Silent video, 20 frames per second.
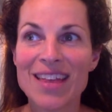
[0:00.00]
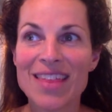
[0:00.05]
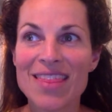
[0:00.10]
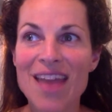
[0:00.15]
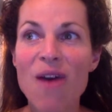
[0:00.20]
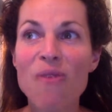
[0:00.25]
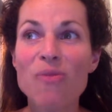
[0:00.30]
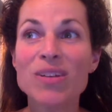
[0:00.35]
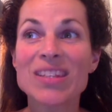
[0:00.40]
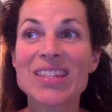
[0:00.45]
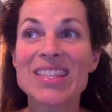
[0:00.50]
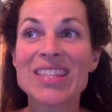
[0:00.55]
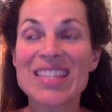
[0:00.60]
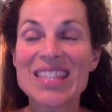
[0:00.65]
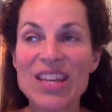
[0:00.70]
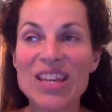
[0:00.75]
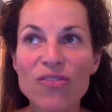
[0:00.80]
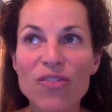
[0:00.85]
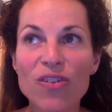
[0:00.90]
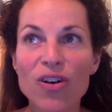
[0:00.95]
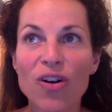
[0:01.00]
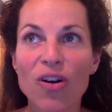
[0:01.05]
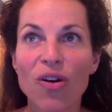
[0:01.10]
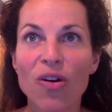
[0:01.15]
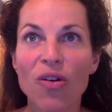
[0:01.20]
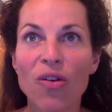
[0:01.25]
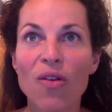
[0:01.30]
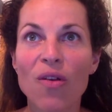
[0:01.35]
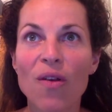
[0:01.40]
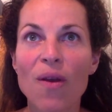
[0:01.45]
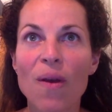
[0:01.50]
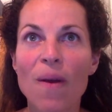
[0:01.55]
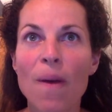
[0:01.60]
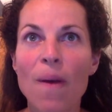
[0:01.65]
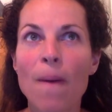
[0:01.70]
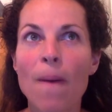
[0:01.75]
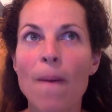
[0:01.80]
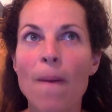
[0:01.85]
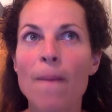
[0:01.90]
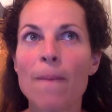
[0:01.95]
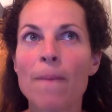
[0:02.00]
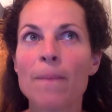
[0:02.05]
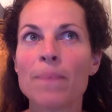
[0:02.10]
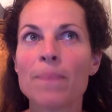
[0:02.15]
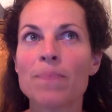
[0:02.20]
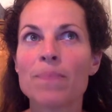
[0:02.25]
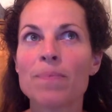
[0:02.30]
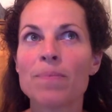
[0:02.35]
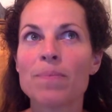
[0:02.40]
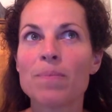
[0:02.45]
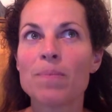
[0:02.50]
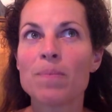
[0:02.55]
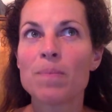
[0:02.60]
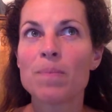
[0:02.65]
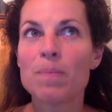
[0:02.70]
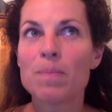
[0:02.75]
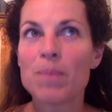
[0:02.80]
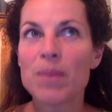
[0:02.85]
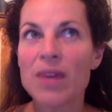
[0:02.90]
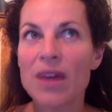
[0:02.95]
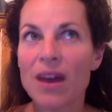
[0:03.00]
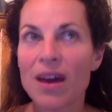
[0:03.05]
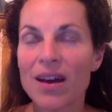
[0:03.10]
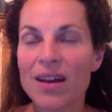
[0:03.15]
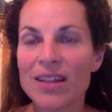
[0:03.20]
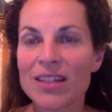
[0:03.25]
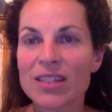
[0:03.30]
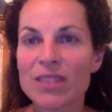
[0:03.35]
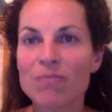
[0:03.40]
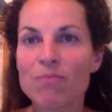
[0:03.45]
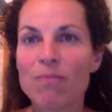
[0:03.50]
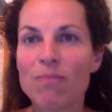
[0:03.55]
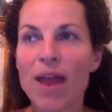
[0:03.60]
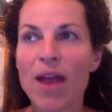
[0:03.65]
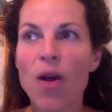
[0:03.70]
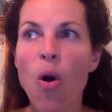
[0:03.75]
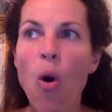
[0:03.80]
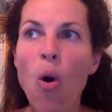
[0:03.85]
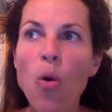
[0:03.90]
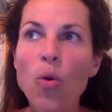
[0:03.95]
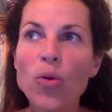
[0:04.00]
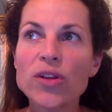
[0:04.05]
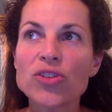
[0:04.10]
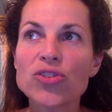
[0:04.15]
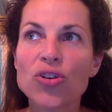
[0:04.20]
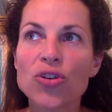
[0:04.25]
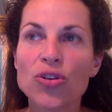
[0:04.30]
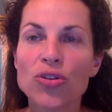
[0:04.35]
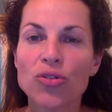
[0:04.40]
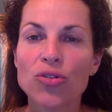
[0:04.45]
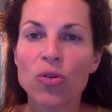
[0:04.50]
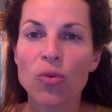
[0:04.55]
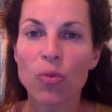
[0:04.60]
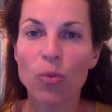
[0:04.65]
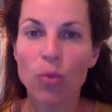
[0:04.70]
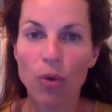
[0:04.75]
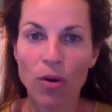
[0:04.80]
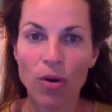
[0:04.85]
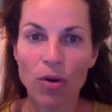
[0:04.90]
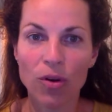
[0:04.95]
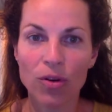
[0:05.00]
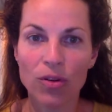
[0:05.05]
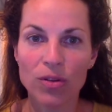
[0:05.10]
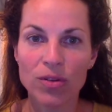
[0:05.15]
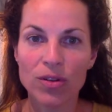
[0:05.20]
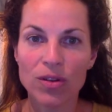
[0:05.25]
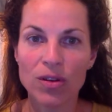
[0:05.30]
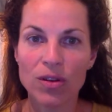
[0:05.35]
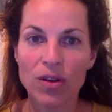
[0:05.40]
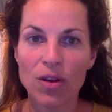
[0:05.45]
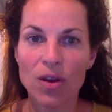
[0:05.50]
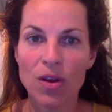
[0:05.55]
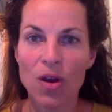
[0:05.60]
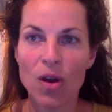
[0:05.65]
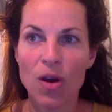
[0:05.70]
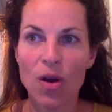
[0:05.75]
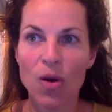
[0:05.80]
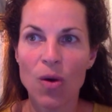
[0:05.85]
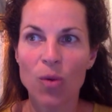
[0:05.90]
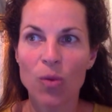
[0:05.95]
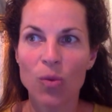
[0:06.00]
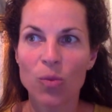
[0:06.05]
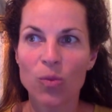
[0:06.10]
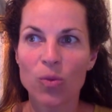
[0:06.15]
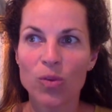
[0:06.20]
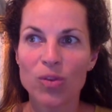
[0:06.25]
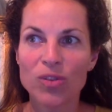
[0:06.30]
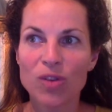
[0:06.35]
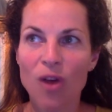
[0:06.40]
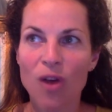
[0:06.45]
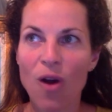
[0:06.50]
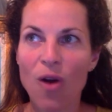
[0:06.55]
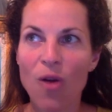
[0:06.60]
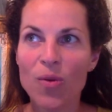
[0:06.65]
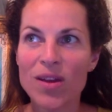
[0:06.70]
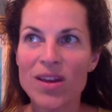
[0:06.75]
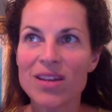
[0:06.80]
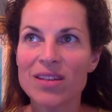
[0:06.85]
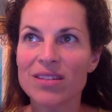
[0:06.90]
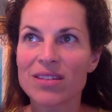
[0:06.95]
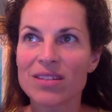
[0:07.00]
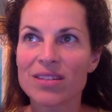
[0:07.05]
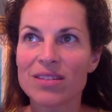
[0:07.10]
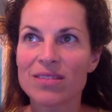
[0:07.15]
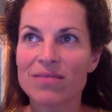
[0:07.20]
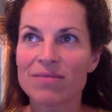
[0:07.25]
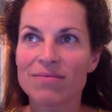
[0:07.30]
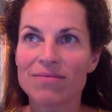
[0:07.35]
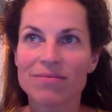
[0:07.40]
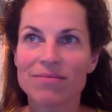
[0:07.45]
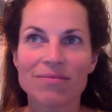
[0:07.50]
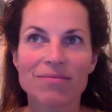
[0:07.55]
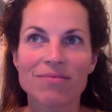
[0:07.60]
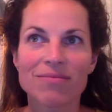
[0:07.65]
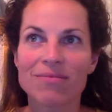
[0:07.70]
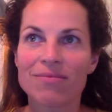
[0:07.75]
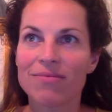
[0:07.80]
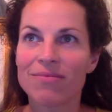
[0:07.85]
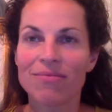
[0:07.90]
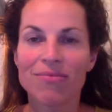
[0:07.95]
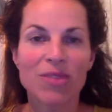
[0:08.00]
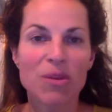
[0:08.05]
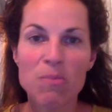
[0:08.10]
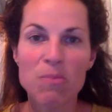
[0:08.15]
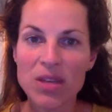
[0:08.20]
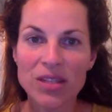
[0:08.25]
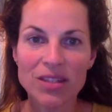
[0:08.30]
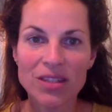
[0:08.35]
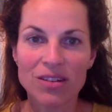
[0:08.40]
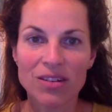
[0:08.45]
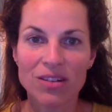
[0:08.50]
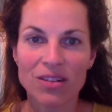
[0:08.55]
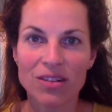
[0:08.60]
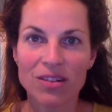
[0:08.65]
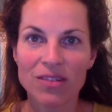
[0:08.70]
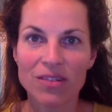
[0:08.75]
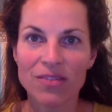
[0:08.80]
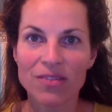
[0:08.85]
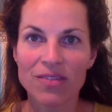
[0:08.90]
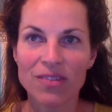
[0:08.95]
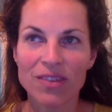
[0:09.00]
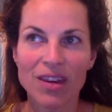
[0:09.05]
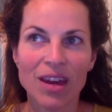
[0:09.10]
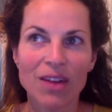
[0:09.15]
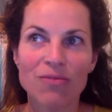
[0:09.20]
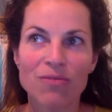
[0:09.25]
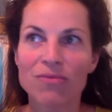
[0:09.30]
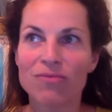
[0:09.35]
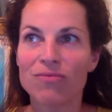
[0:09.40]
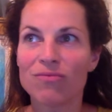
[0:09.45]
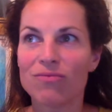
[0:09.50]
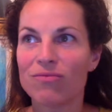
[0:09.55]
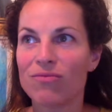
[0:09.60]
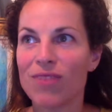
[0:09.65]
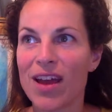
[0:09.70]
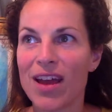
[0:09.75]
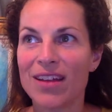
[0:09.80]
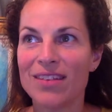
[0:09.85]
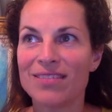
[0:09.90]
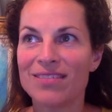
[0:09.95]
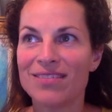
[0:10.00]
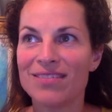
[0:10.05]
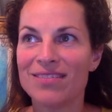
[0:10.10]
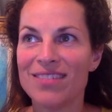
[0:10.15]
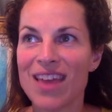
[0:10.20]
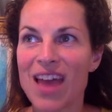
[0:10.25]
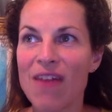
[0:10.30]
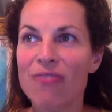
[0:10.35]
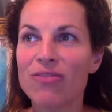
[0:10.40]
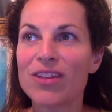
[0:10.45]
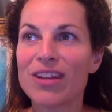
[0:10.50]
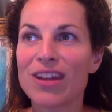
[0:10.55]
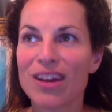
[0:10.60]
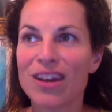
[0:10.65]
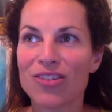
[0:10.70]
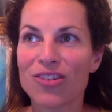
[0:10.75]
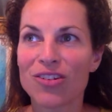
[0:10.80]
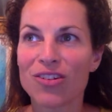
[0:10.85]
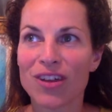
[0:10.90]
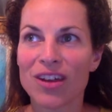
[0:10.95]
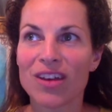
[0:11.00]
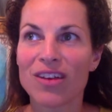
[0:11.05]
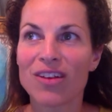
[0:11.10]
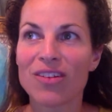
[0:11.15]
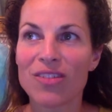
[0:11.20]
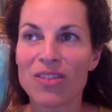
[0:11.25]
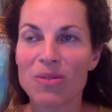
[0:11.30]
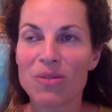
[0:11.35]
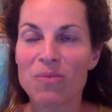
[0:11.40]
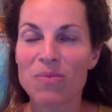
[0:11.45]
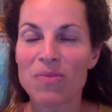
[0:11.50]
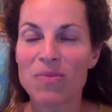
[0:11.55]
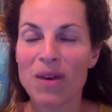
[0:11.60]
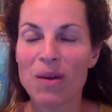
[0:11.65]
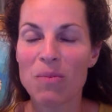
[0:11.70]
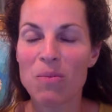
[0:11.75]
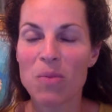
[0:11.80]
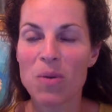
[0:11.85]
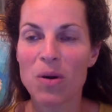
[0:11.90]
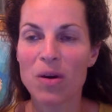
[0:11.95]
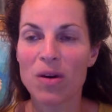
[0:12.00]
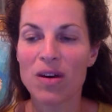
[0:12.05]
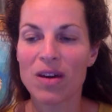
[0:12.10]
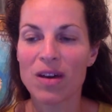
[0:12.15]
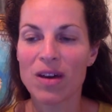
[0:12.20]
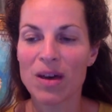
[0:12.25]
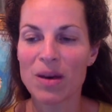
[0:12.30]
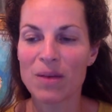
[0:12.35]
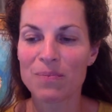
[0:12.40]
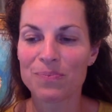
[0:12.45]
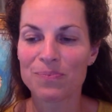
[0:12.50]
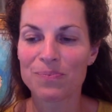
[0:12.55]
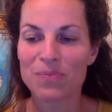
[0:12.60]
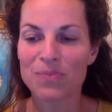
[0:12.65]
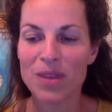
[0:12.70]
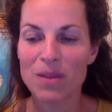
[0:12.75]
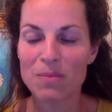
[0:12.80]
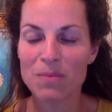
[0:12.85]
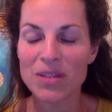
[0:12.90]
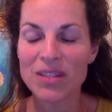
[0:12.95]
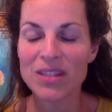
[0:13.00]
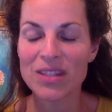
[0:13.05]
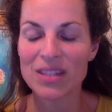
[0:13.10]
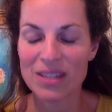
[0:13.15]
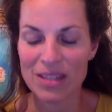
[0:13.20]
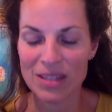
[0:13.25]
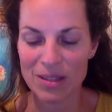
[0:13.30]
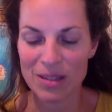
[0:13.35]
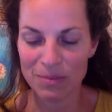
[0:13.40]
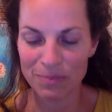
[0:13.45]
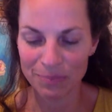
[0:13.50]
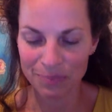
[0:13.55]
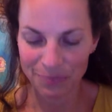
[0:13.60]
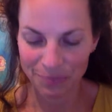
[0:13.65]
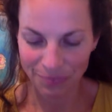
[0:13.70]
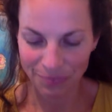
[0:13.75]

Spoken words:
And that was difficult, because my whole internal world was always the mystical. Like, I read Evelyn Underhill, that book, Mysticism.